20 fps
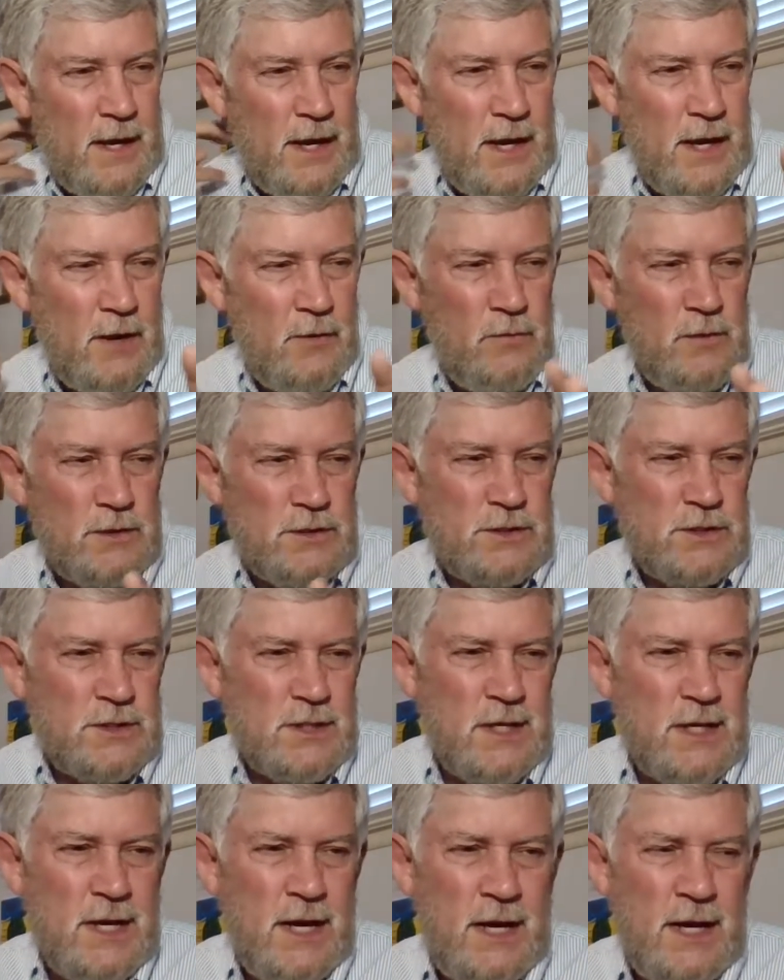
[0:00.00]
I was
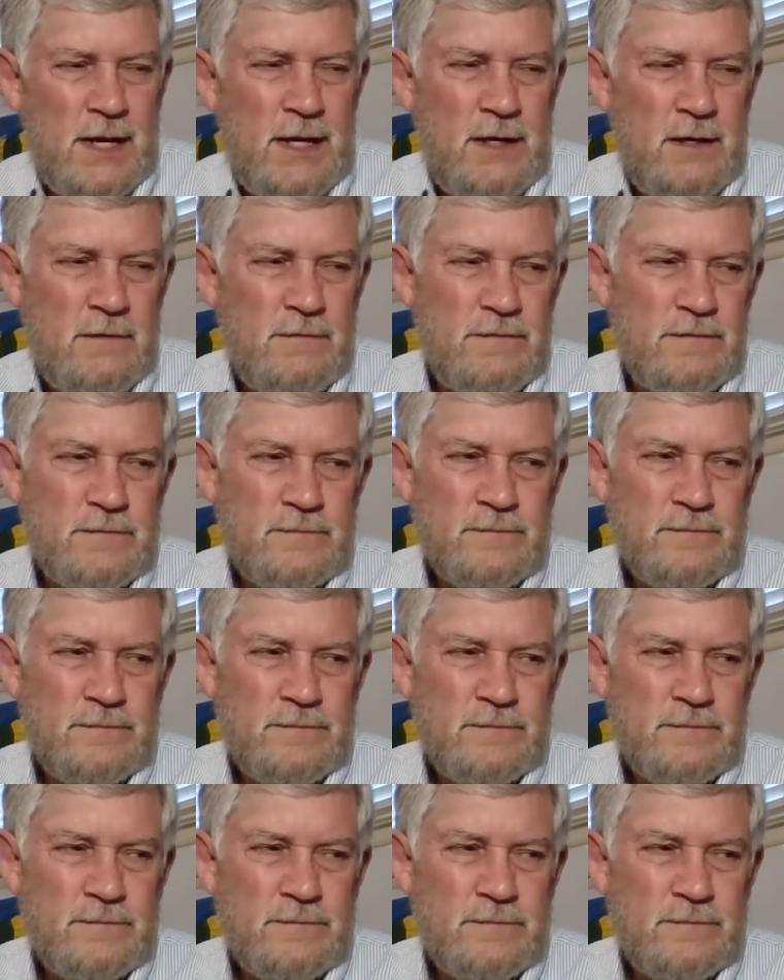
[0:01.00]
kind of,